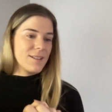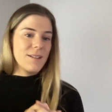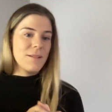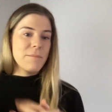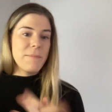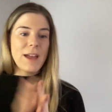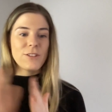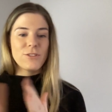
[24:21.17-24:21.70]

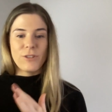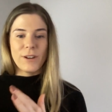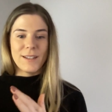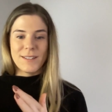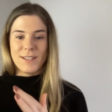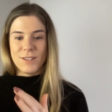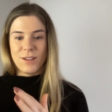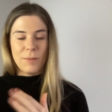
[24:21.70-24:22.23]

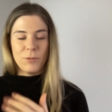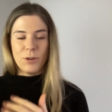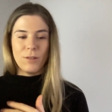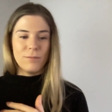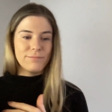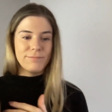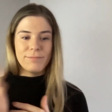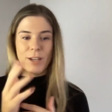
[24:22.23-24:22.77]
metrics. I'm
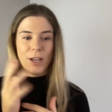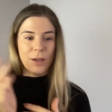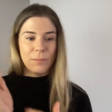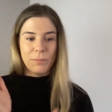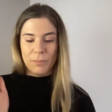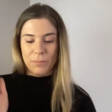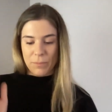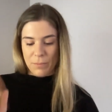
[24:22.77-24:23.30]
not,
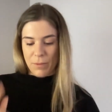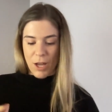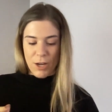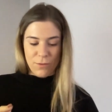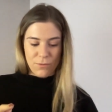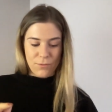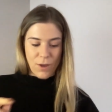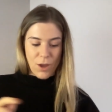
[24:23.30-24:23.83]
kind
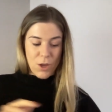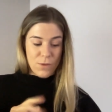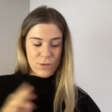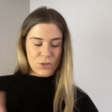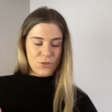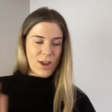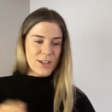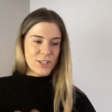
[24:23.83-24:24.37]
of
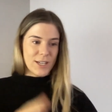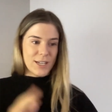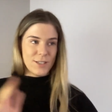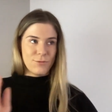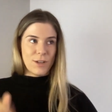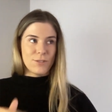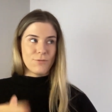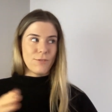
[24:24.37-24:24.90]
overstretching it.
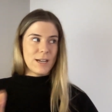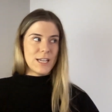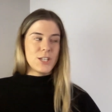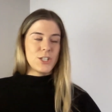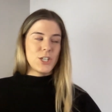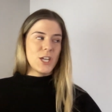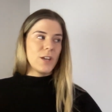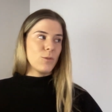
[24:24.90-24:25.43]
It's really
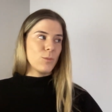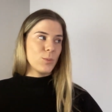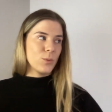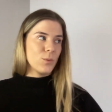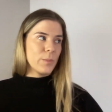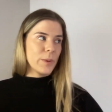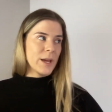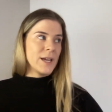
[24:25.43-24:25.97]
achievable.
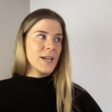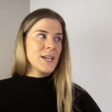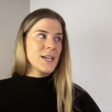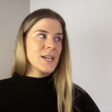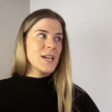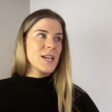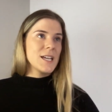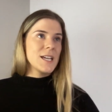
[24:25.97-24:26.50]
But
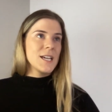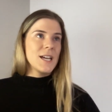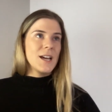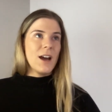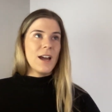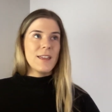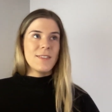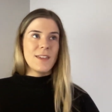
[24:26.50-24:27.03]

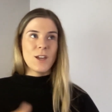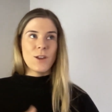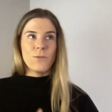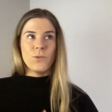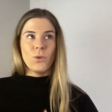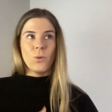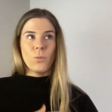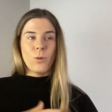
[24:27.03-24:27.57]
I think if
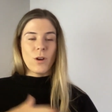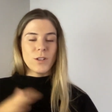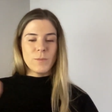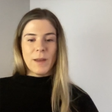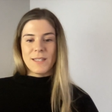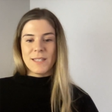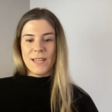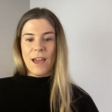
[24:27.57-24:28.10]
you're
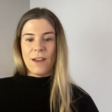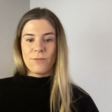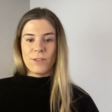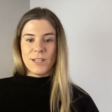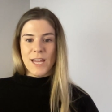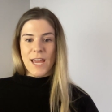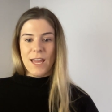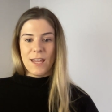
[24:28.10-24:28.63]
prospecting every
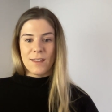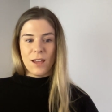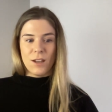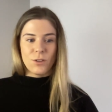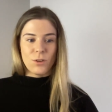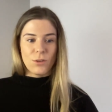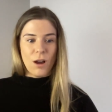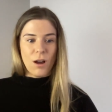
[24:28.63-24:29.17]
day,
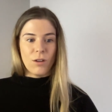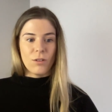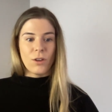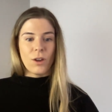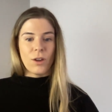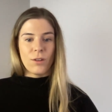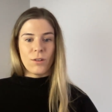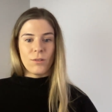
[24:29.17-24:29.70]
then you can't
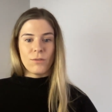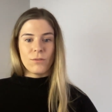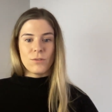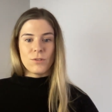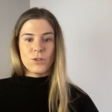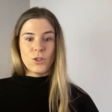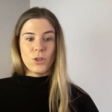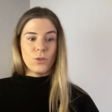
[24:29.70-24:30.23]
go
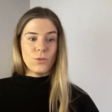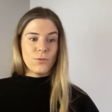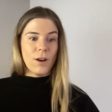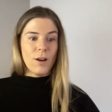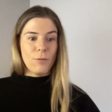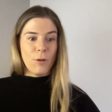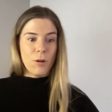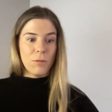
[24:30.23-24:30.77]
too
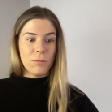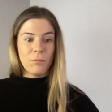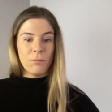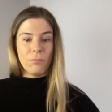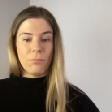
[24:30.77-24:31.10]
far wrong.